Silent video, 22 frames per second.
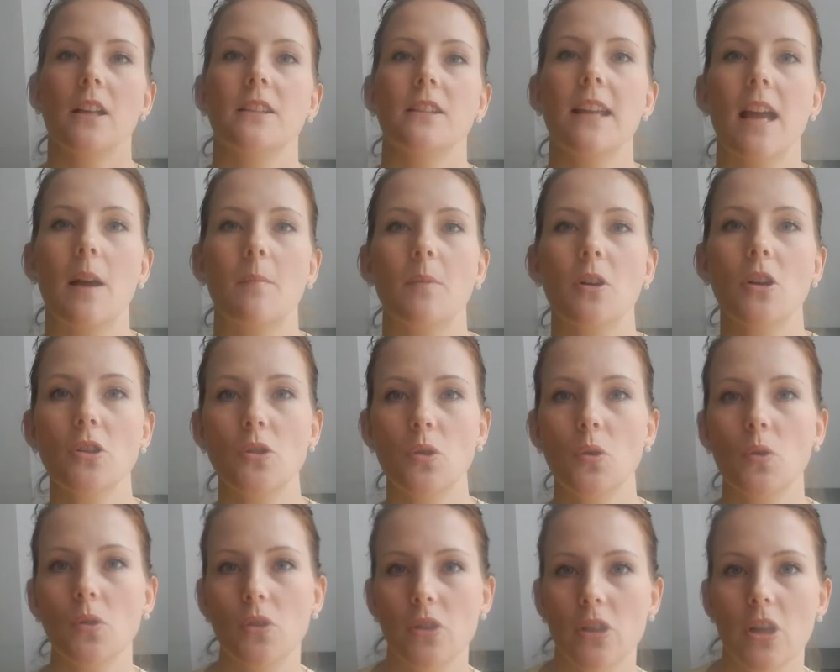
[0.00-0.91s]
So yeah, I'm going to
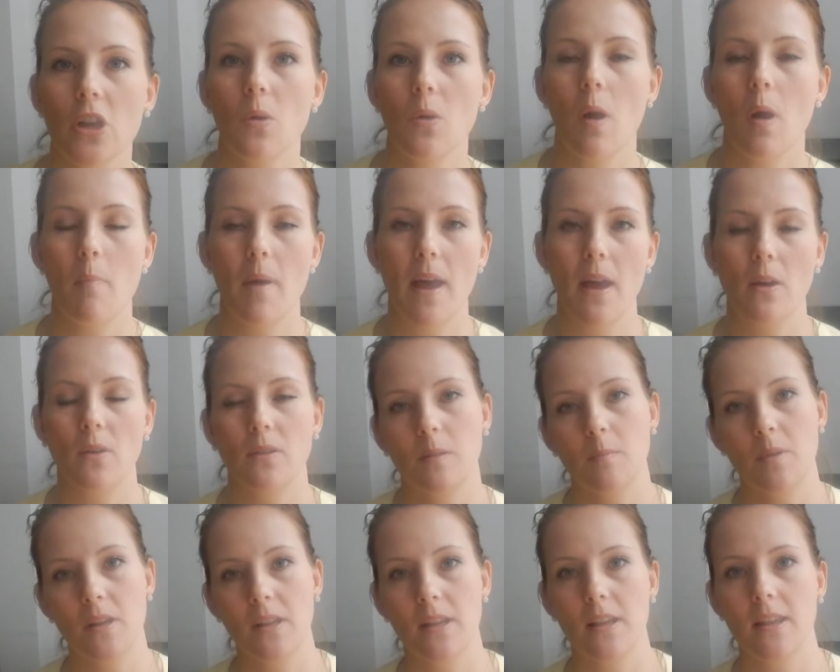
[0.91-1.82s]
talk to you about
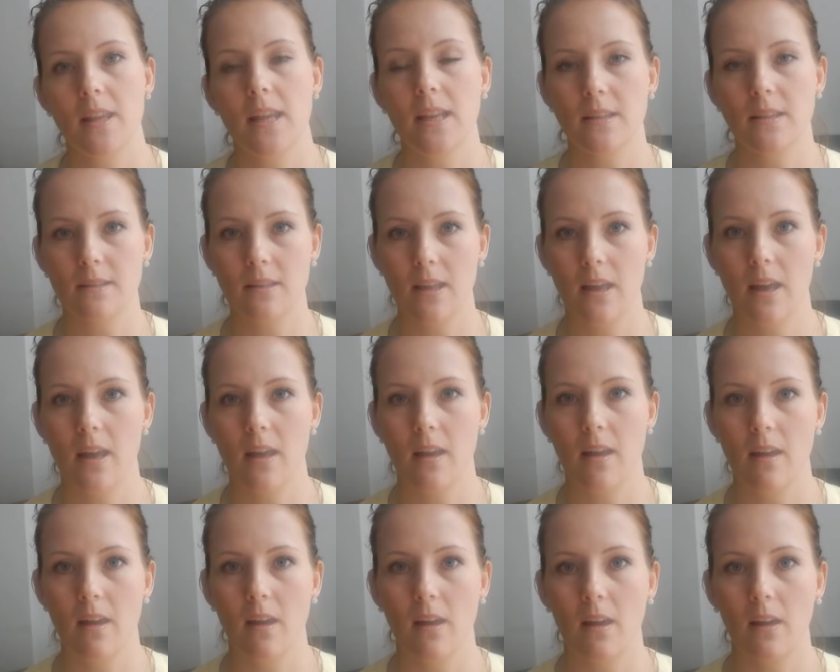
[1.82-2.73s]
some of the things
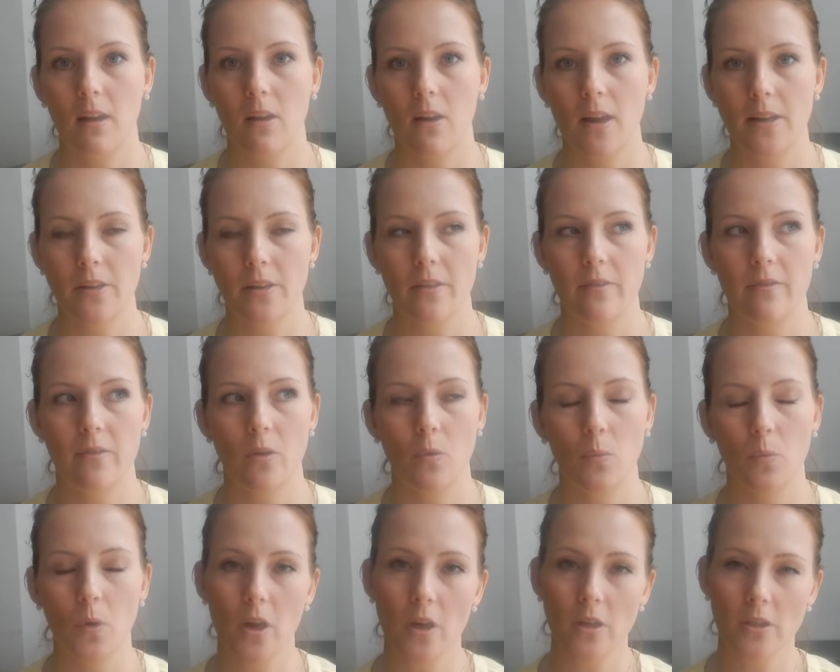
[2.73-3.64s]
that kind of
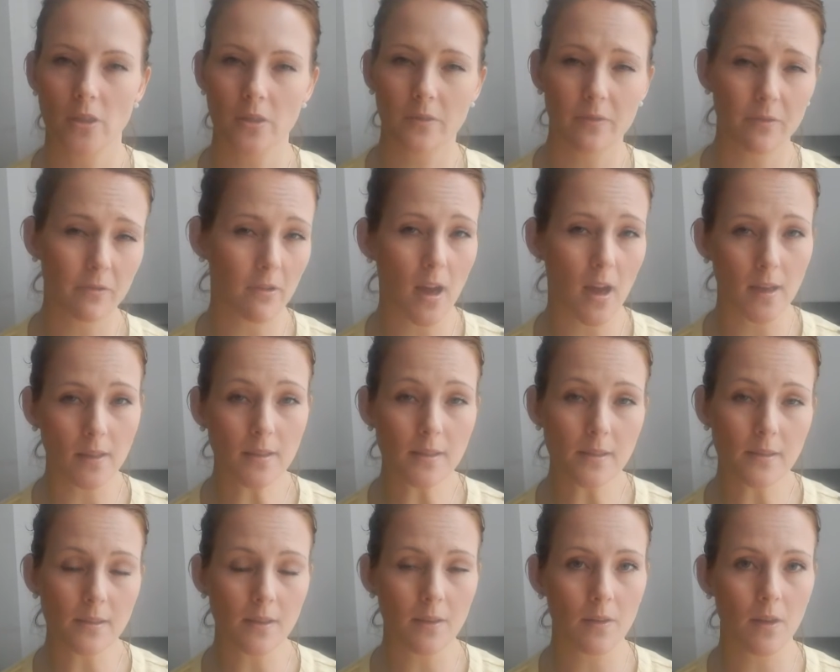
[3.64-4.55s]
worked for
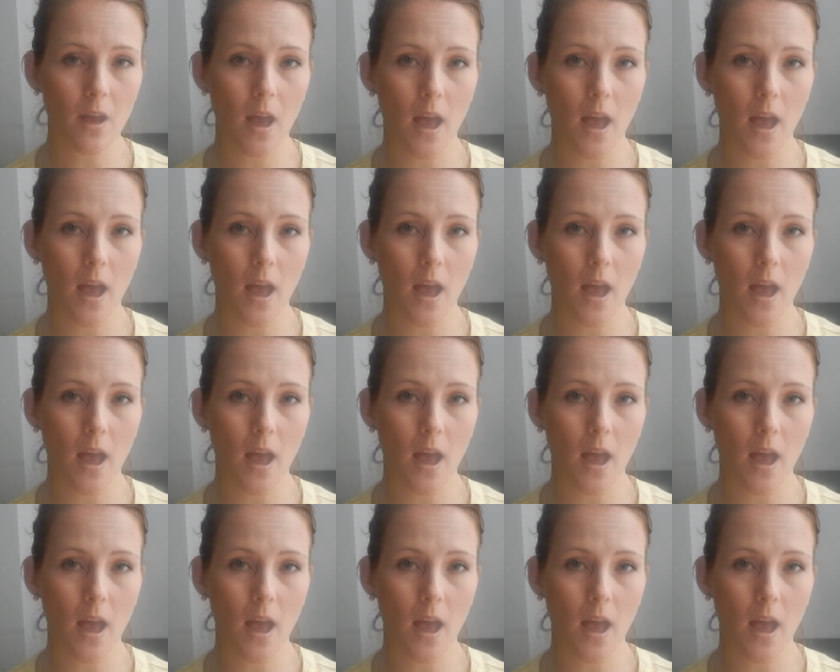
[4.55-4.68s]
us